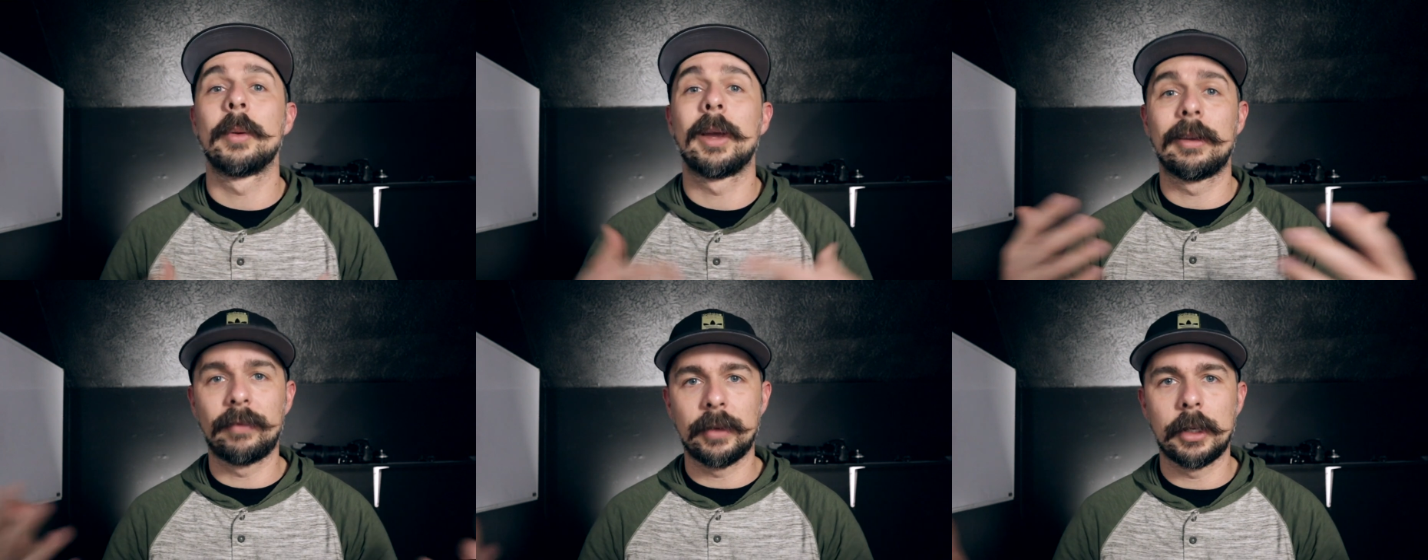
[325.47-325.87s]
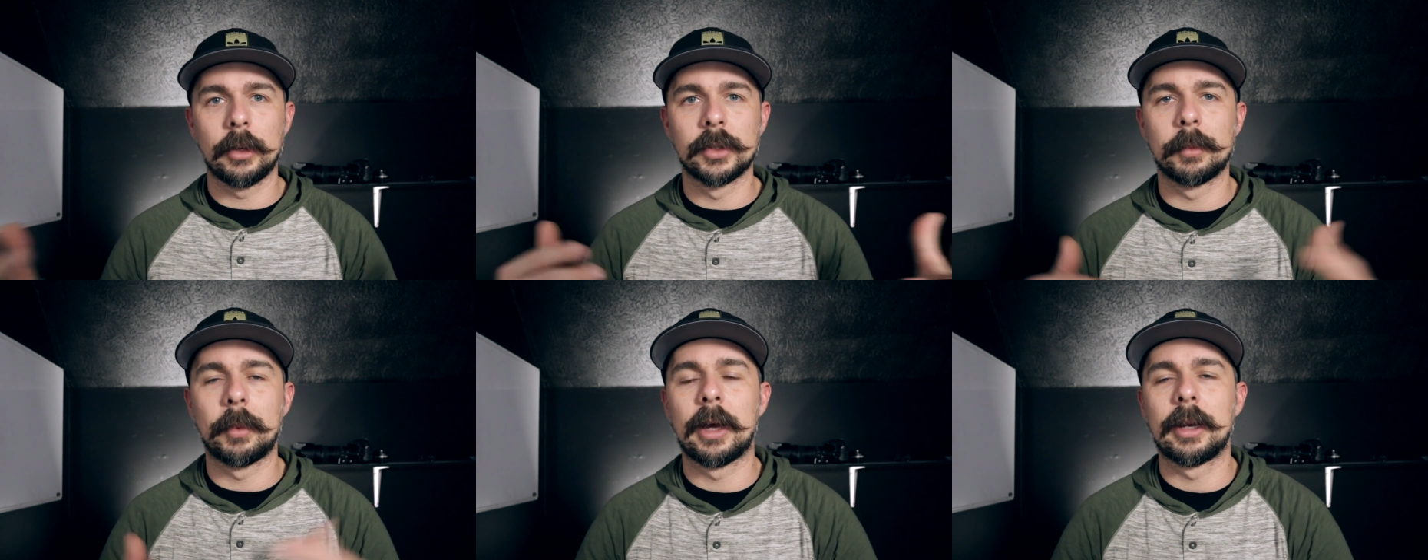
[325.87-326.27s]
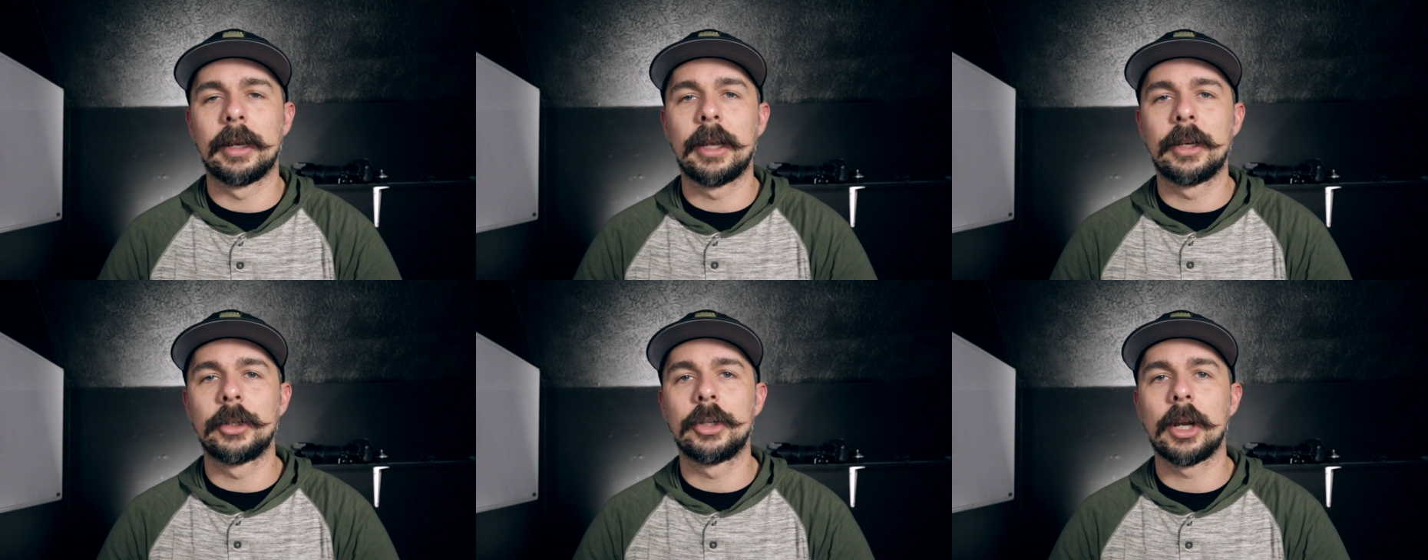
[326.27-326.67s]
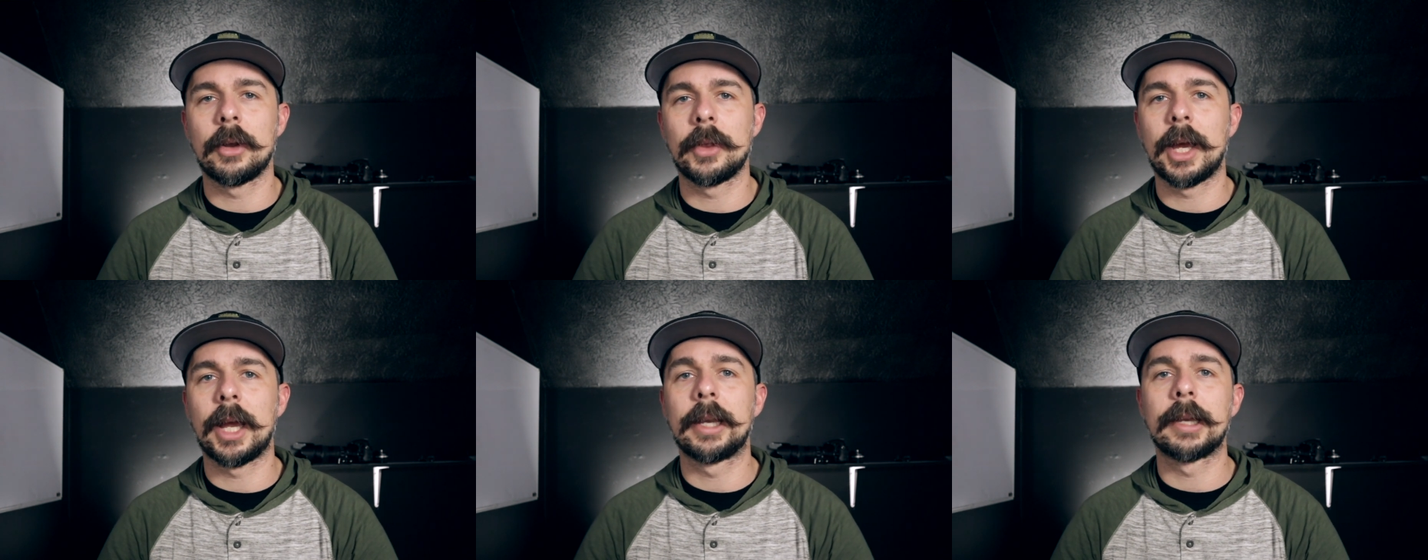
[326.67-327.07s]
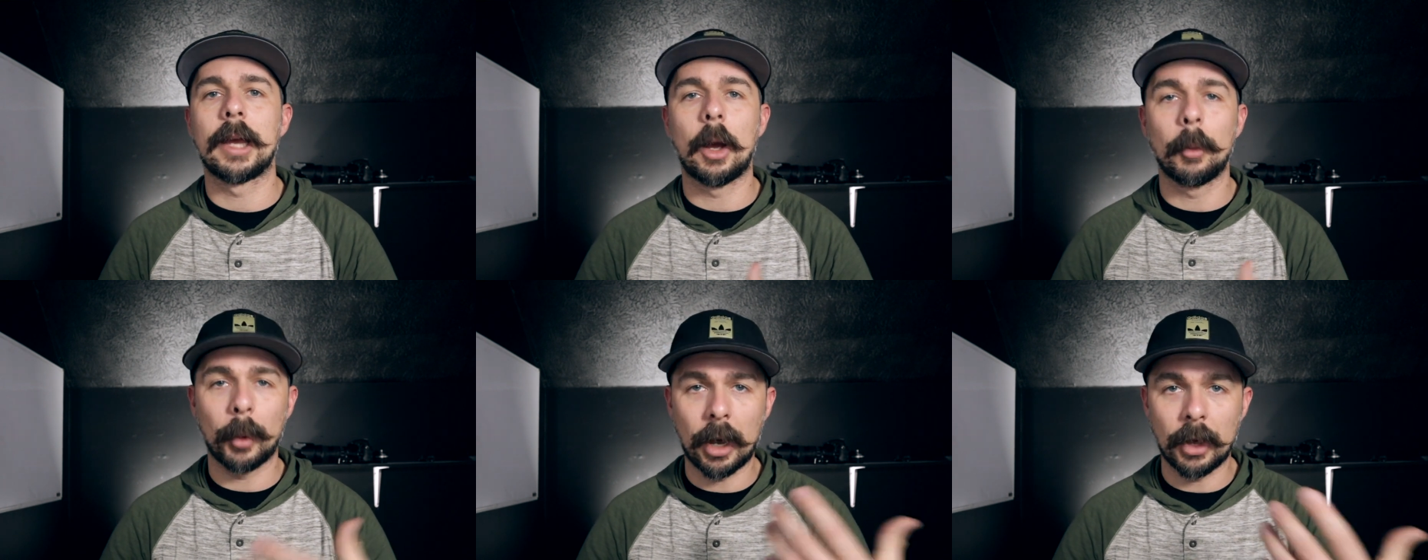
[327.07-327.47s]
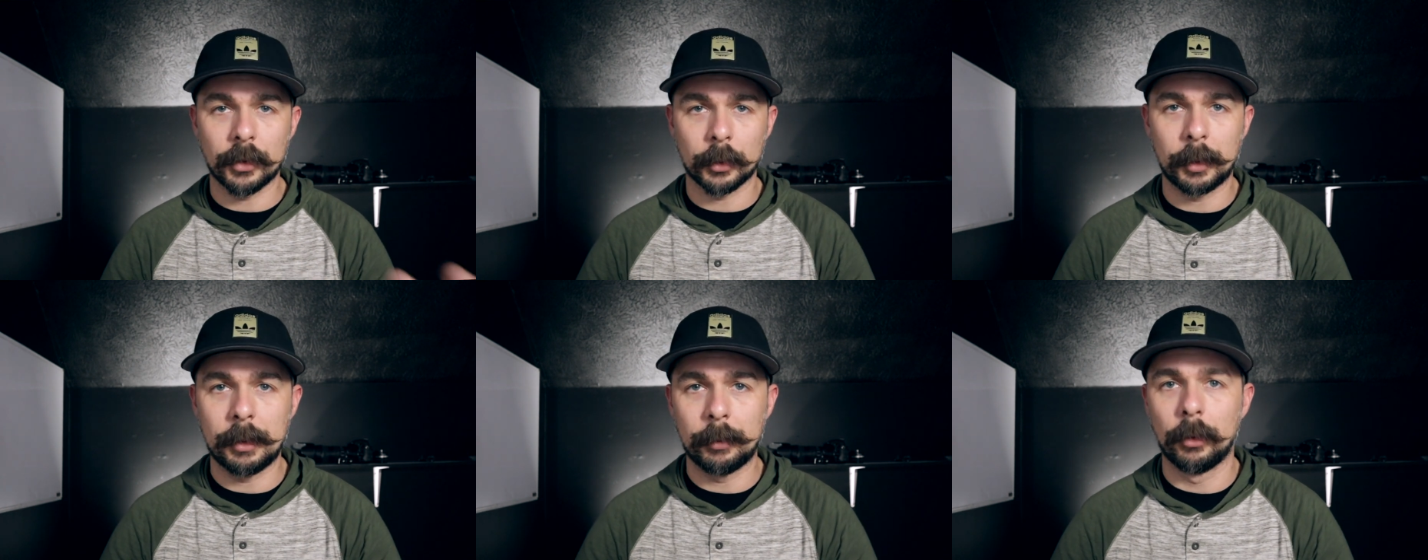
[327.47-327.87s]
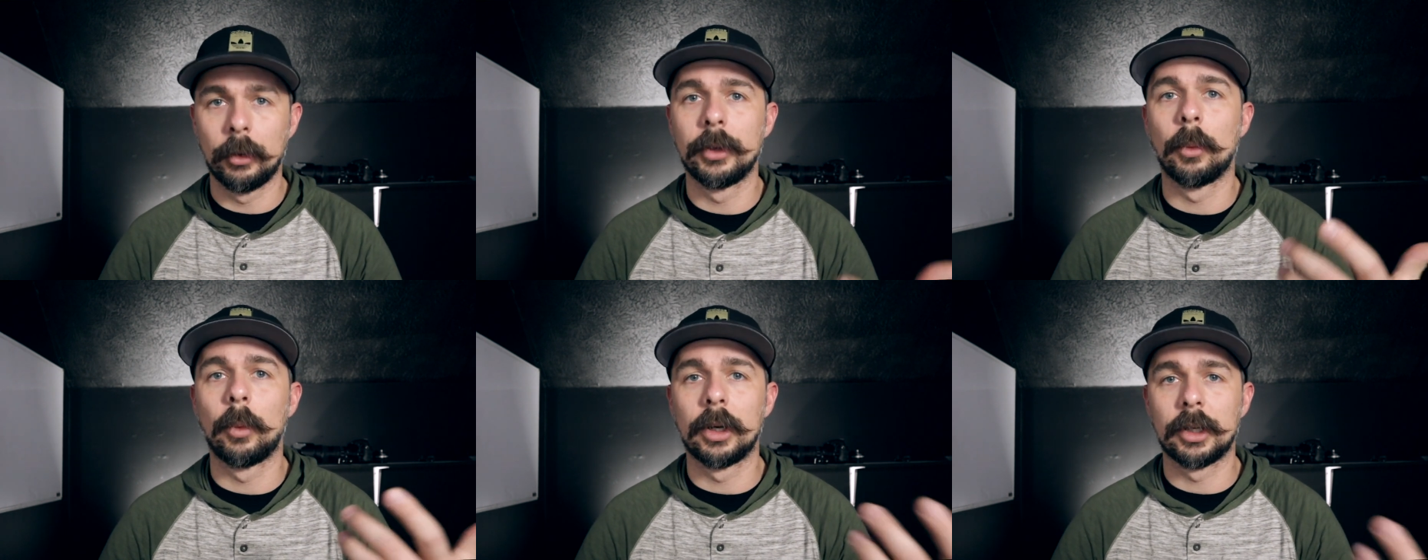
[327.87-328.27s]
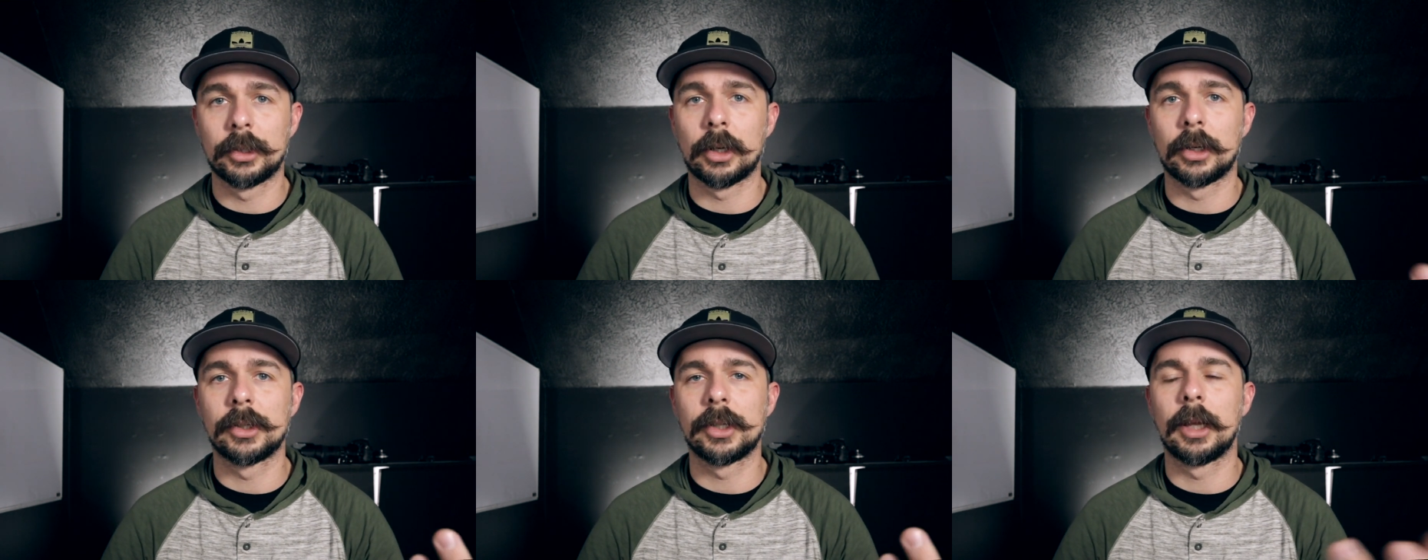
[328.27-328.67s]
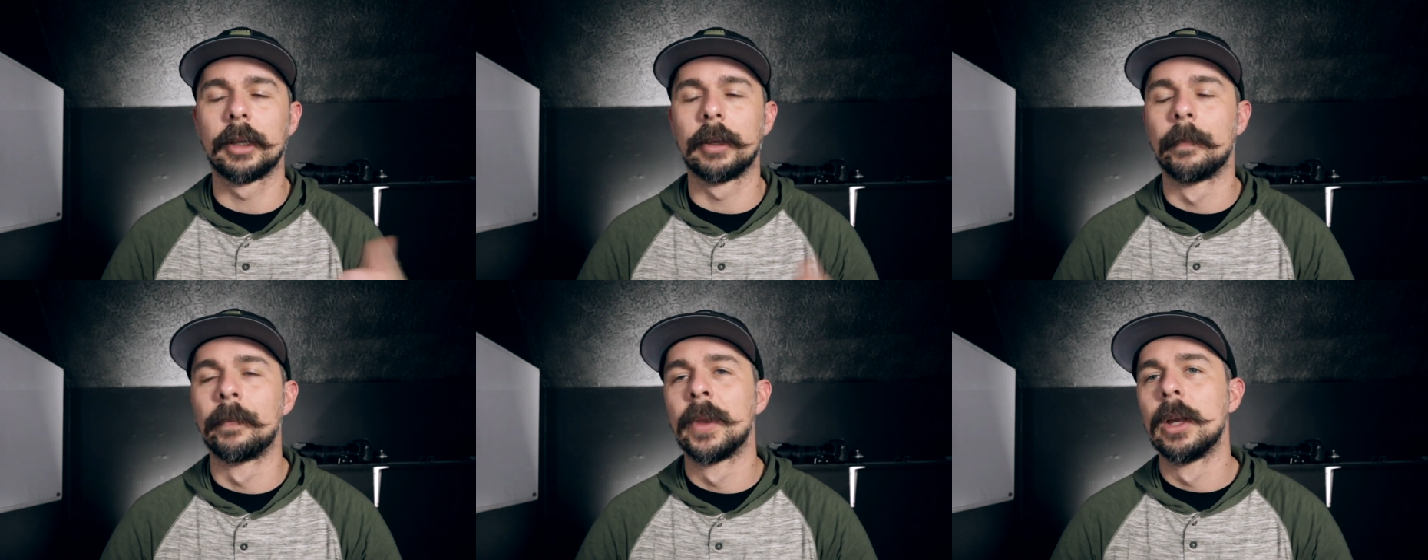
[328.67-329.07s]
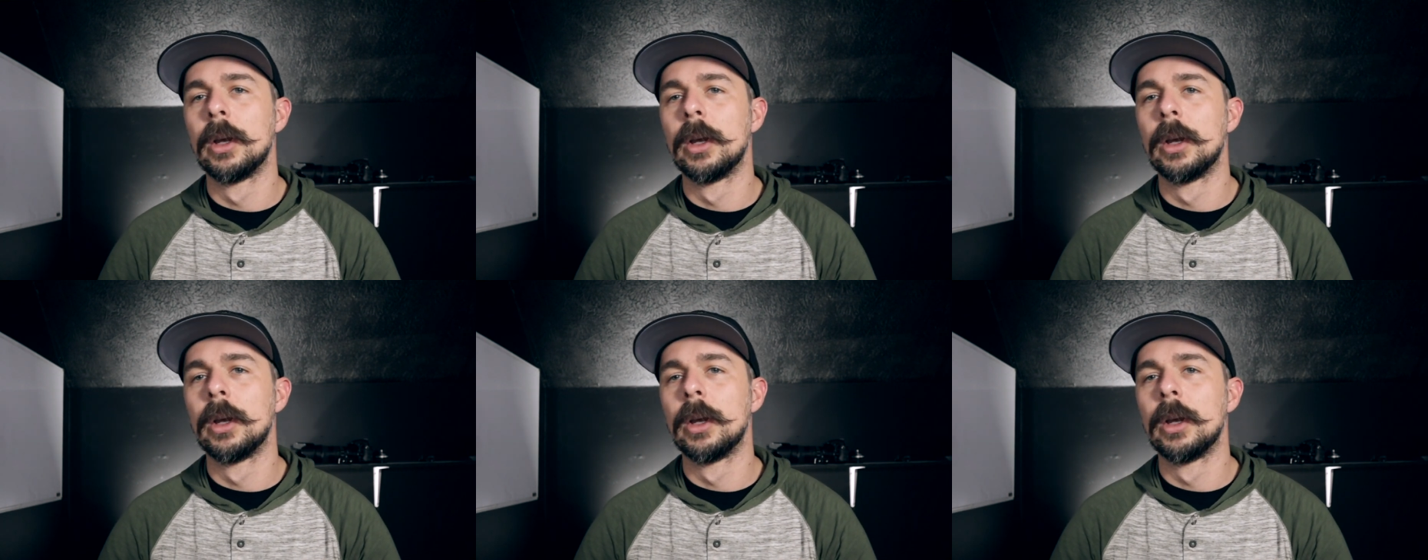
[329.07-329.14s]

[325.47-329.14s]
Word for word: make videos about it and share that to help other people that want to start selling.